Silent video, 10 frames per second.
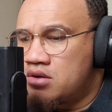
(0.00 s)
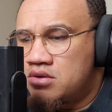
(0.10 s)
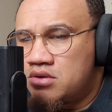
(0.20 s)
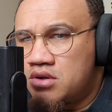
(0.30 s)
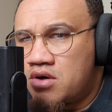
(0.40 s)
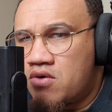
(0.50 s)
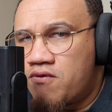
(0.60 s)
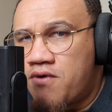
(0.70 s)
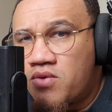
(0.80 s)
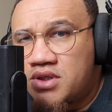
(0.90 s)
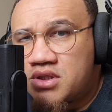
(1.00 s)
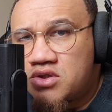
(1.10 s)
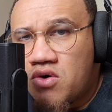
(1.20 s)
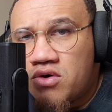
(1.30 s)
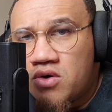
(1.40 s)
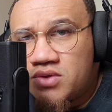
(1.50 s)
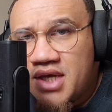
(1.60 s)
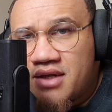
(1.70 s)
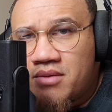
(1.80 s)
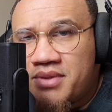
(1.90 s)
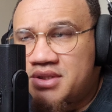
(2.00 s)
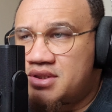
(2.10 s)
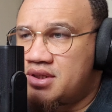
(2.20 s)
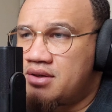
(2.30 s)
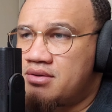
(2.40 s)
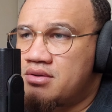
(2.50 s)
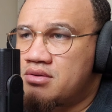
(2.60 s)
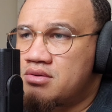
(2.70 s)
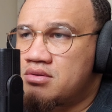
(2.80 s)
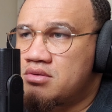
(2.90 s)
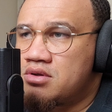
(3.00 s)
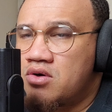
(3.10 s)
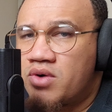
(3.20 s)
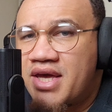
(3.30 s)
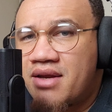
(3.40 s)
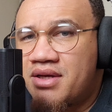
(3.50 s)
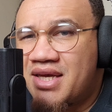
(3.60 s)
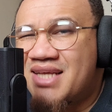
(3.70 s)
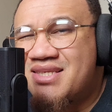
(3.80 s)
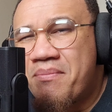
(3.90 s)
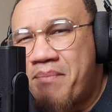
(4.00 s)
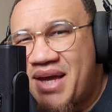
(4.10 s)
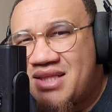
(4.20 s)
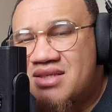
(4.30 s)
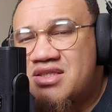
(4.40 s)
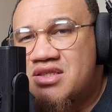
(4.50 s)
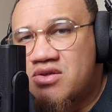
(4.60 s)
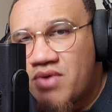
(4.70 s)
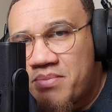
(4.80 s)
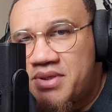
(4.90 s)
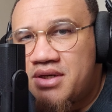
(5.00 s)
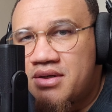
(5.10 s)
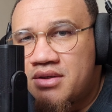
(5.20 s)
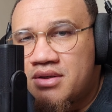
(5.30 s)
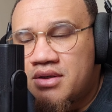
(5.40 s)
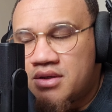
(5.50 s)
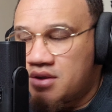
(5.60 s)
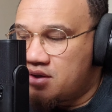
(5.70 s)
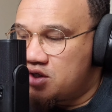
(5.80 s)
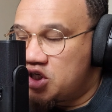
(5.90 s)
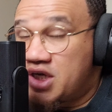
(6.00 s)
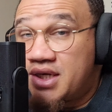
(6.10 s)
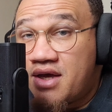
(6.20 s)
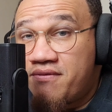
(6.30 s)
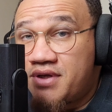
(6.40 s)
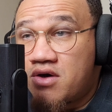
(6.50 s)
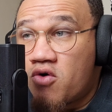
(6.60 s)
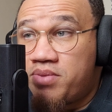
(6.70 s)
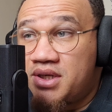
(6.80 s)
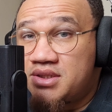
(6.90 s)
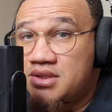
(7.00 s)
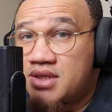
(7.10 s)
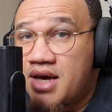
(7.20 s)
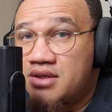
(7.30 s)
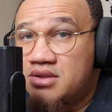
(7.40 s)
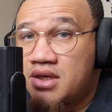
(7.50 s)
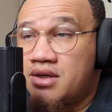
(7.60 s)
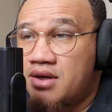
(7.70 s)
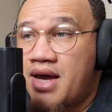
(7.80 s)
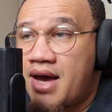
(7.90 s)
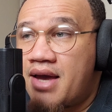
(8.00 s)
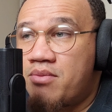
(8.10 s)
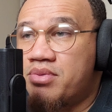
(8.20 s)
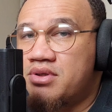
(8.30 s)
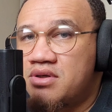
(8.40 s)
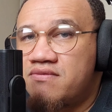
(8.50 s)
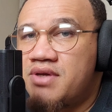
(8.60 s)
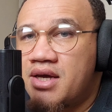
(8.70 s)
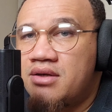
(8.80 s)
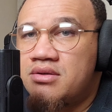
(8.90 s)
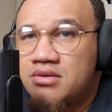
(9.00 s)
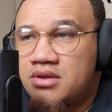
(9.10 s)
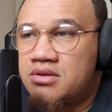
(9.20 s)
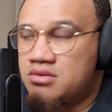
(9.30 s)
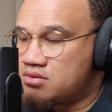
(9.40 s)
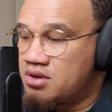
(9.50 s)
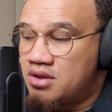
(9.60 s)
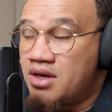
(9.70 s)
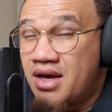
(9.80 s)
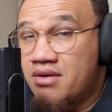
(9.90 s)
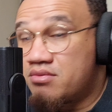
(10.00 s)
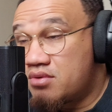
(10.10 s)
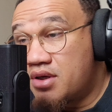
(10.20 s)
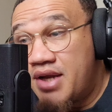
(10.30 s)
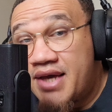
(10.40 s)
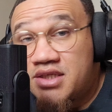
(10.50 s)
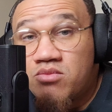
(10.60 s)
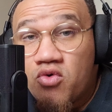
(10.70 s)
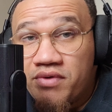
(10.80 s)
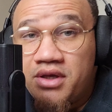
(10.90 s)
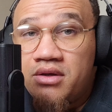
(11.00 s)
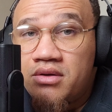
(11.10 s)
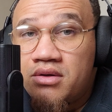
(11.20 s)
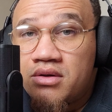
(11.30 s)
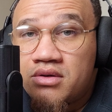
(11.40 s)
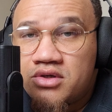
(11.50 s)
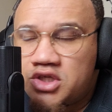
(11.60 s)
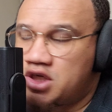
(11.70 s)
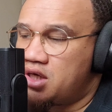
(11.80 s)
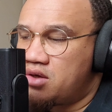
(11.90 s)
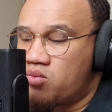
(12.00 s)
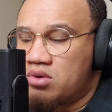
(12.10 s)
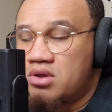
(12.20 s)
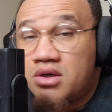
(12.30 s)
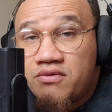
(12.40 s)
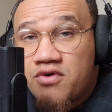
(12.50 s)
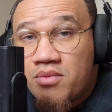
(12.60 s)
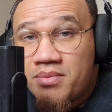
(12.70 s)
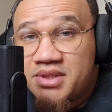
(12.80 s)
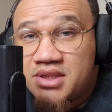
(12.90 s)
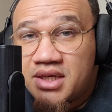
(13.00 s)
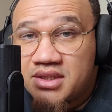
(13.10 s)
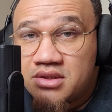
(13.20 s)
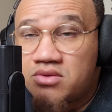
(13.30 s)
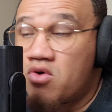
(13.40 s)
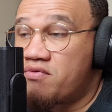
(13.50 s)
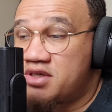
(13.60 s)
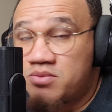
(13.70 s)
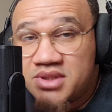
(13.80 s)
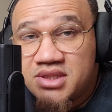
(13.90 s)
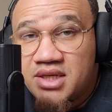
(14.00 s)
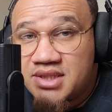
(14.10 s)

you know, focuses on those elements and you know get a, gets a better script, she can definitely go places, guys. And I believe that her next movie she will learn from her mistakes, obvious mistakes